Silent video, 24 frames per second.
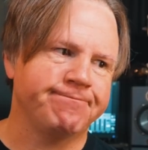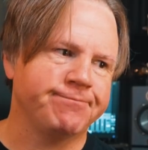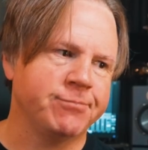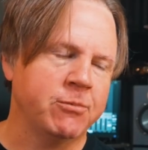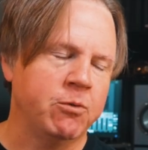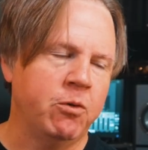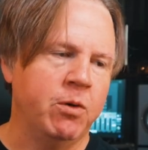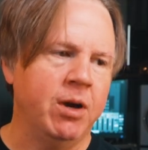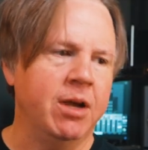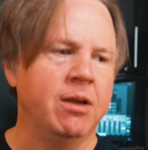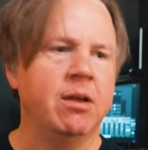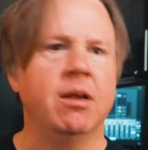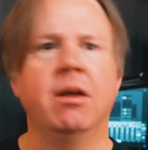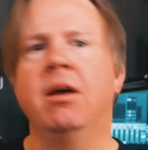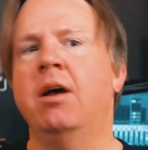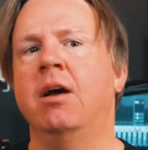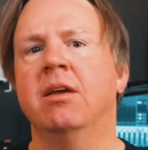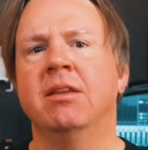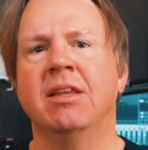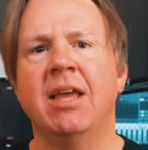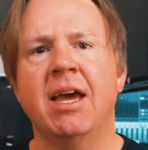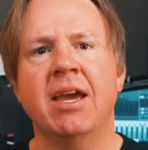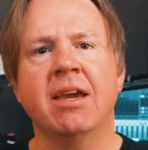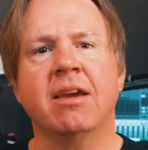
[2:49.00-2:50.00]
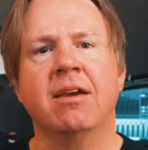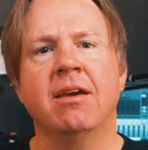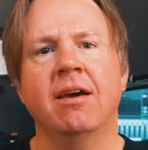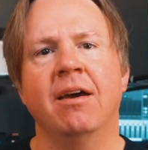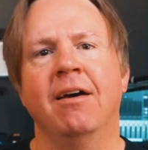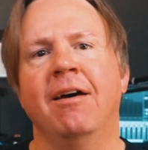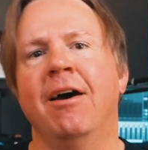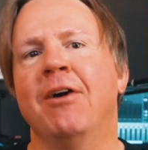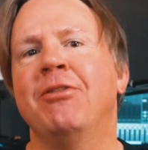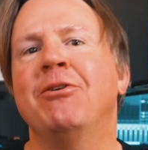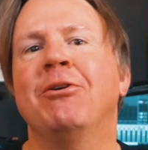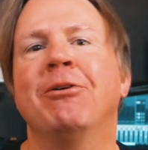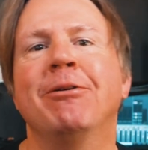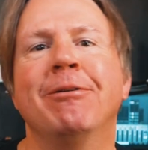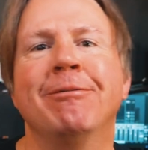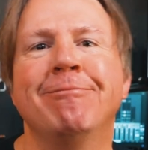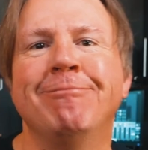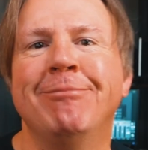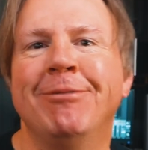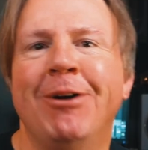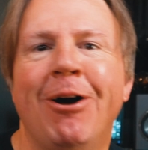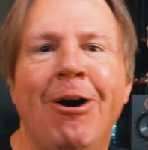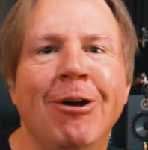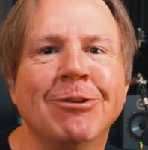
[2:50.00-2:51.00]
Well, unlike other
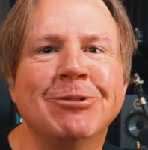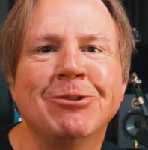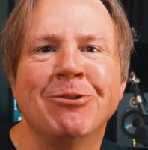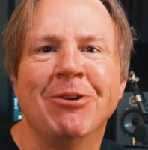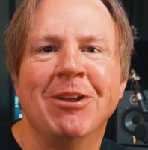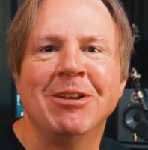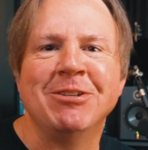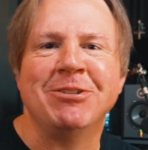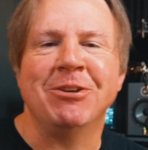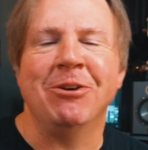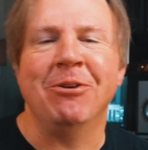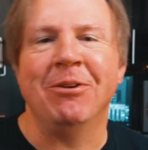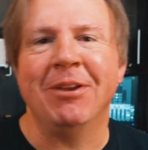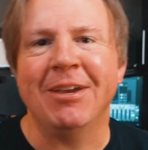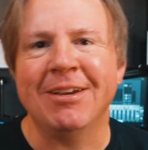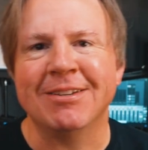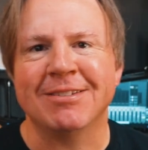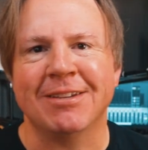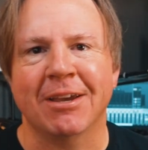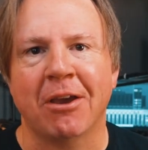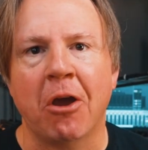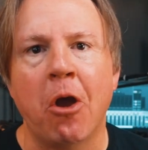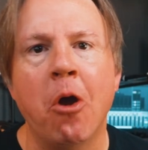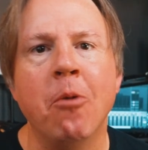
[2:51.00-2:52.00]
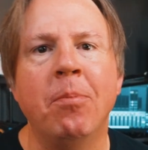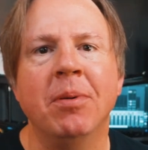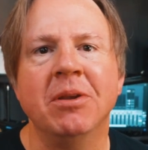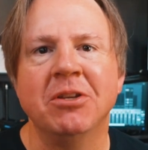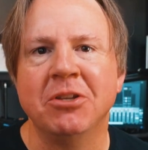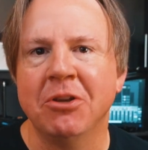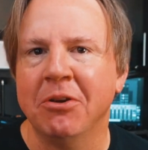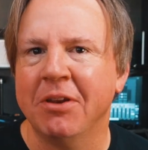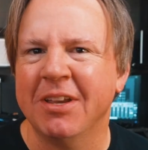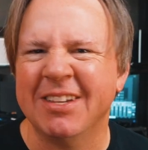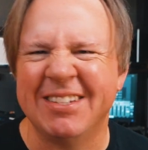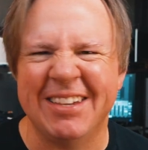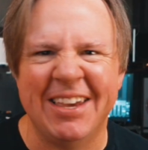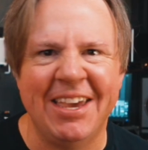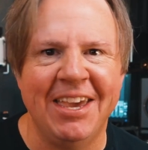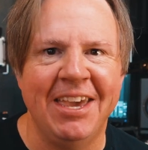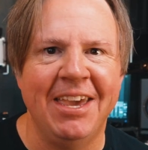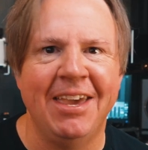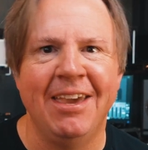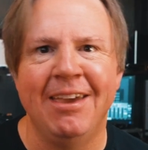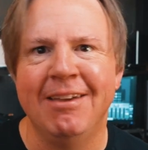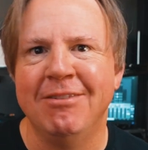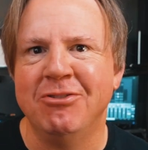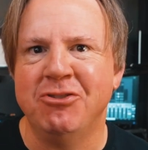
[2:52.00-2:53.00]
alternate tunings like open tunings,
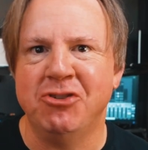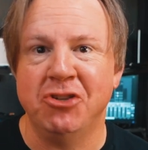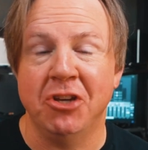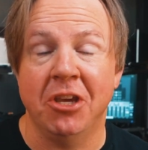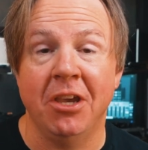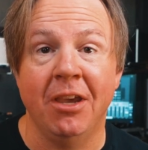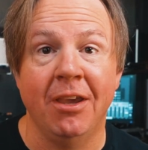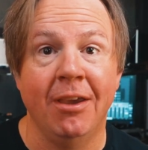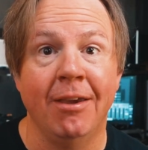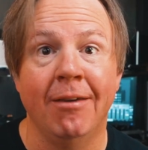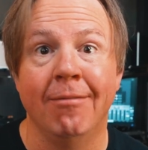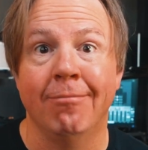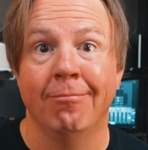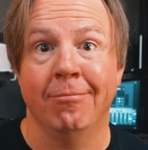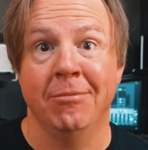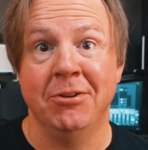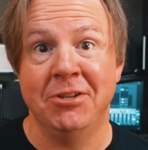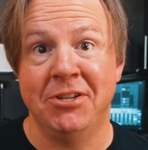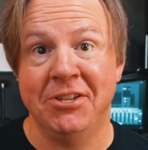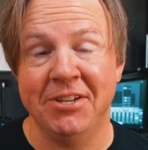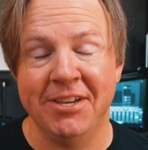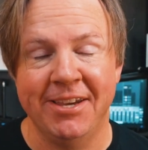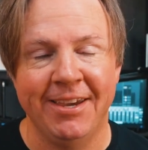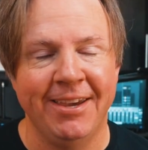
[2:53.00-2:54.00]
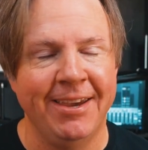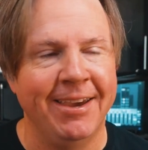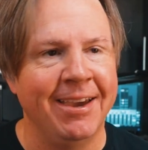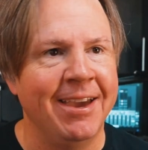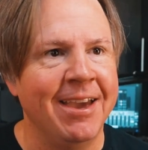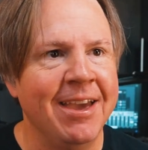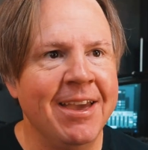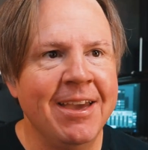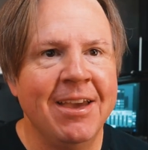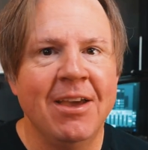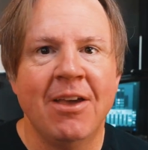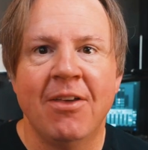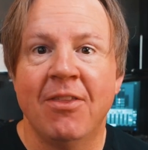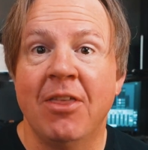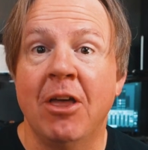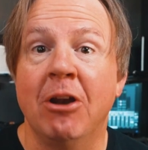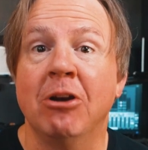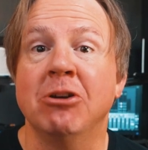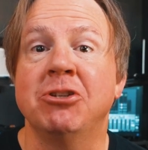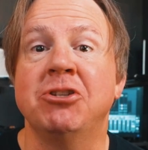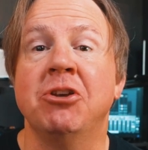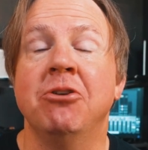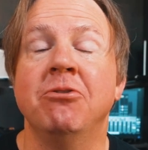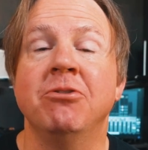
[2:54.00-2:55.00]
E, G, D, that are
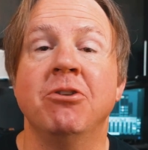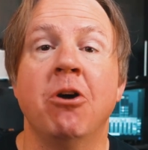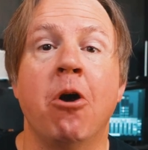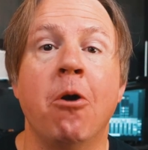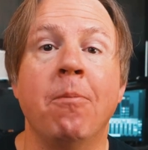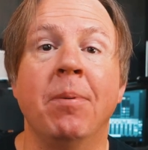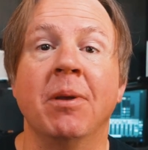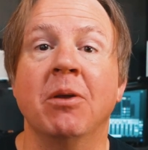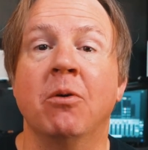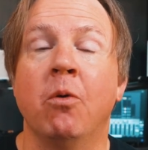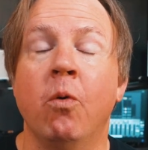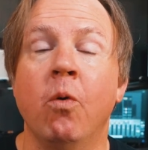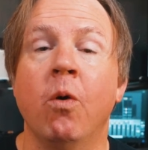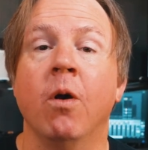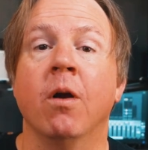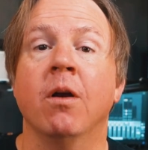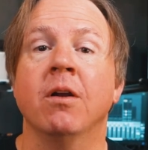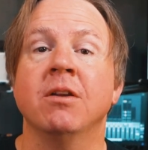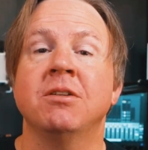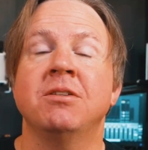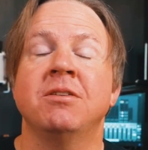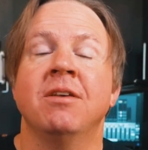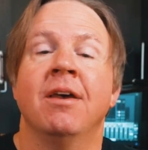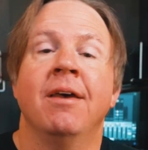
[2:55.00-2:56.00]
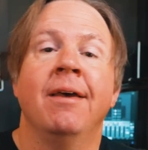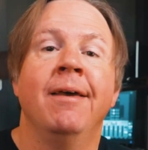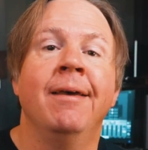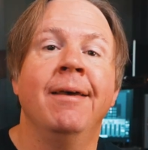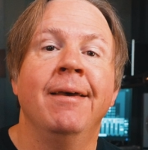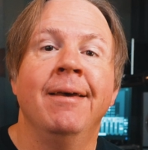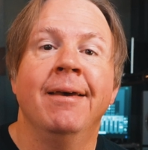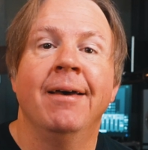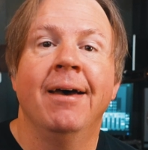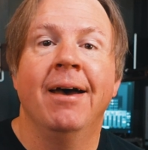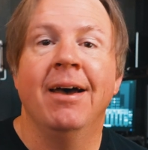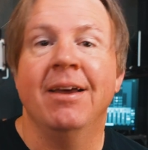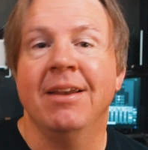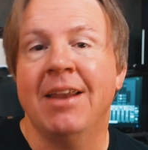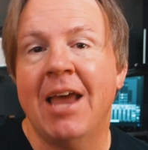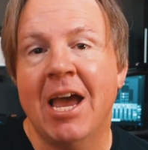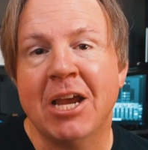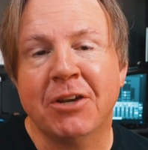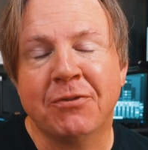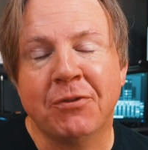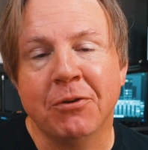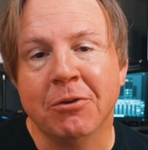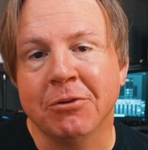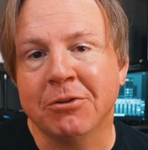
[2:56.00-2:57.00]
tuned to open chords,
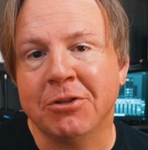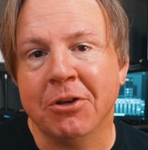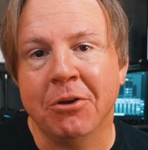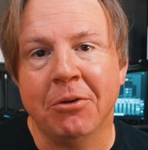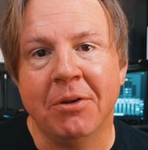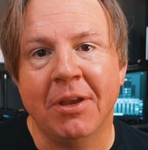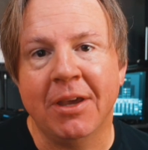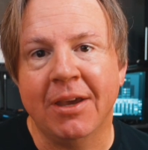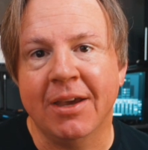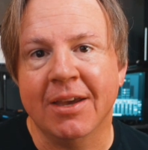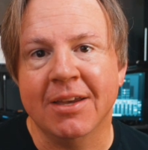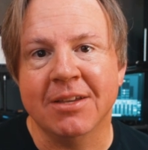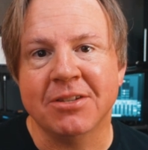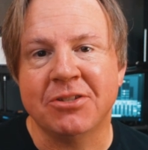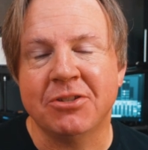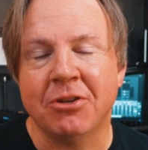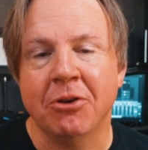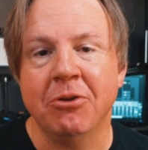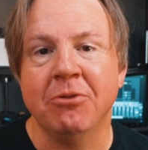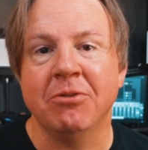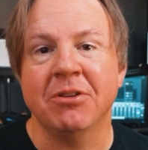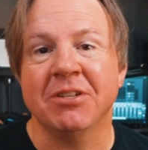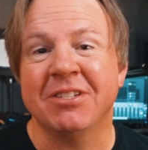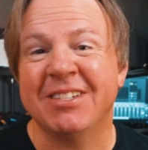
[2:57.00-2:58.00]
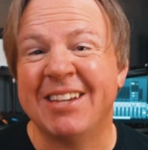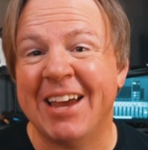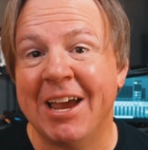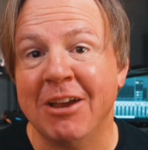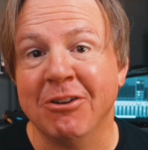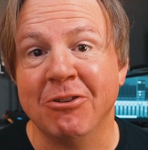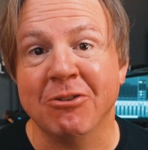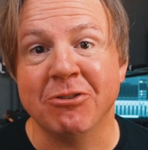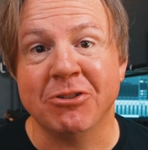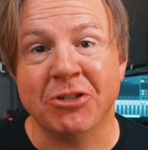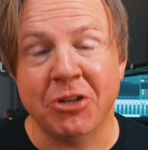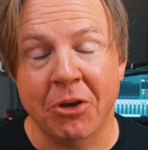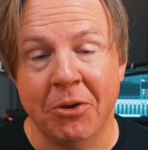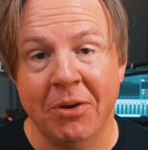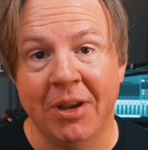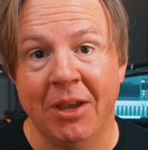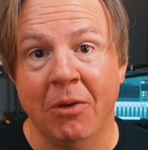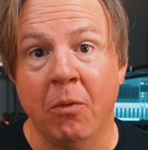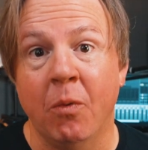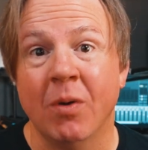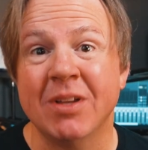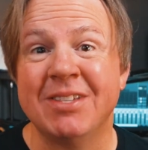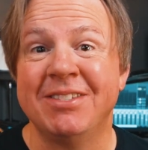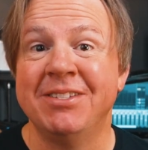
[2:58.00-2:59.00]
Nashville tuning is tuned to standard tuning.
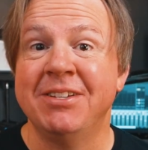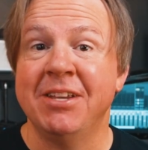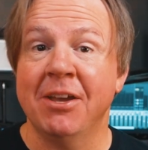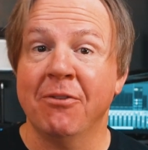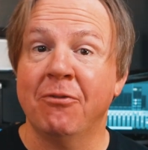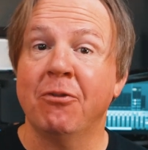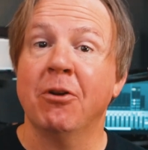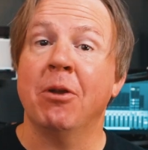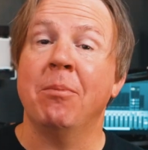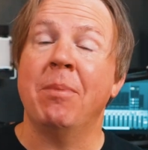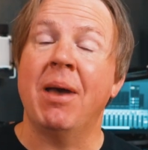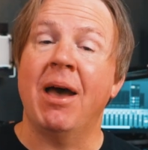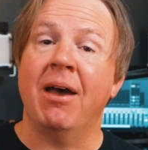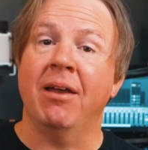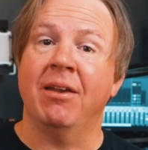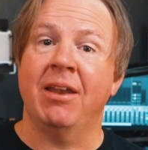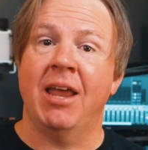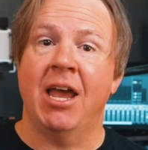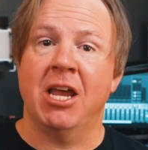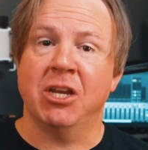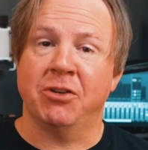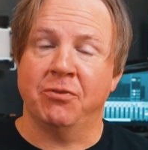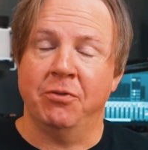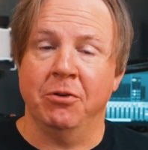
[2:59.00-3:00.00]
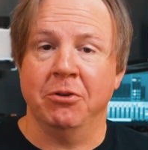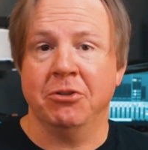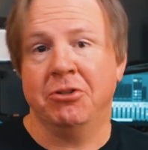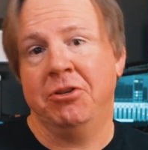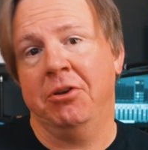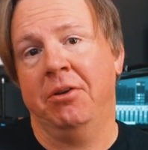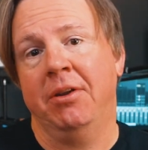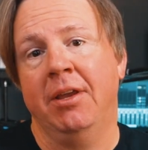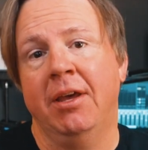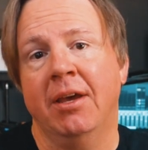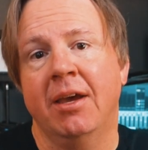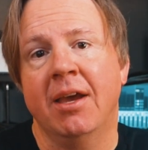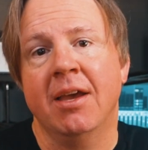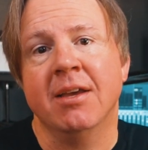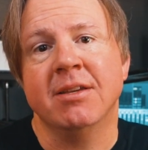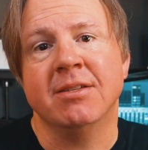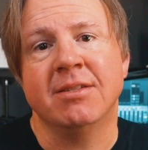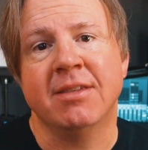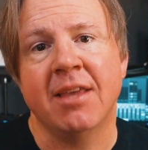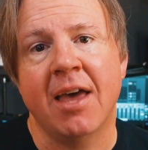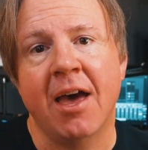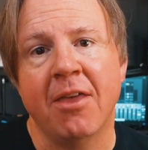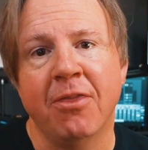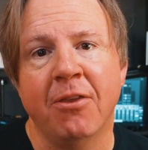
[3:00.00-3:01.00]
What's different about Nashville tuning is
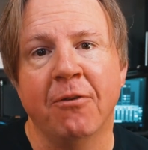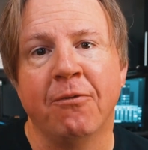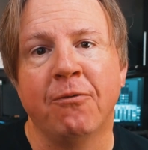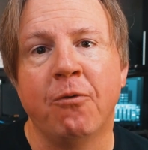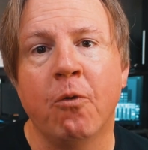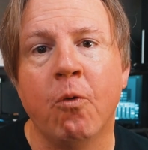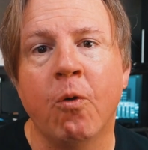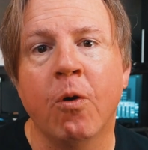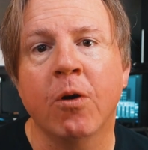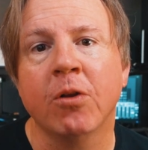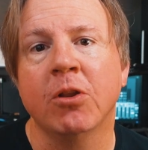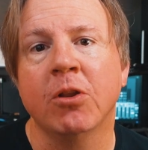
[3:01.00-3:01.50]
that the 4